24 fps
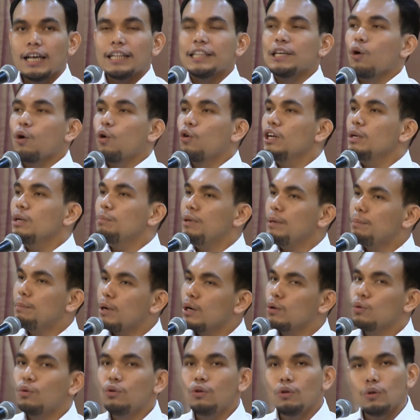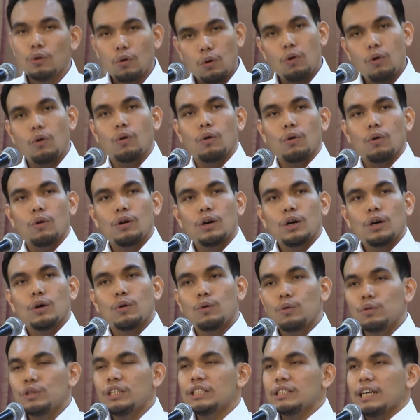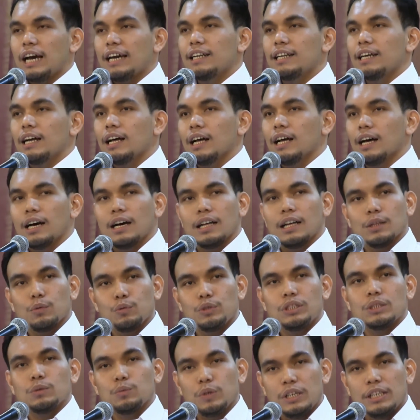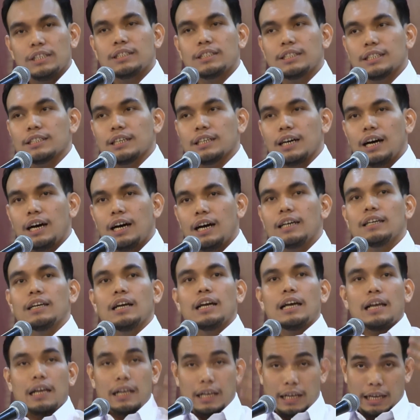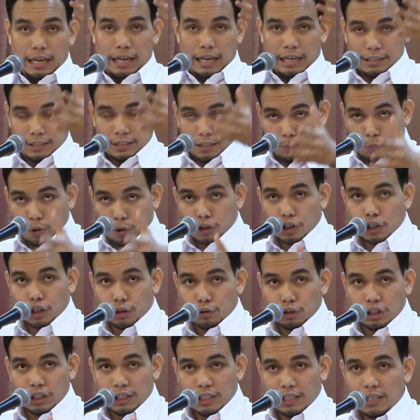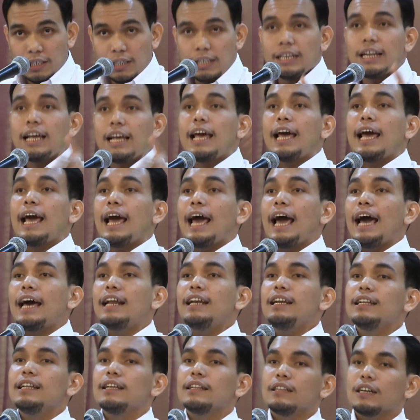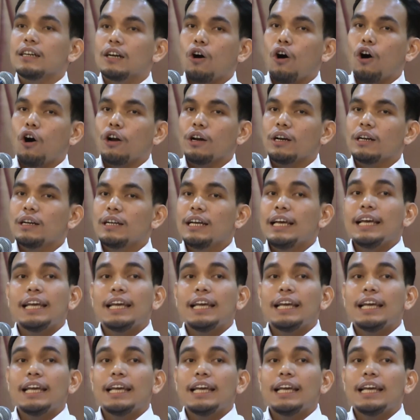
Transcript: the only people who know who these, uh, uh, these witnesses are is the prosecution and the court.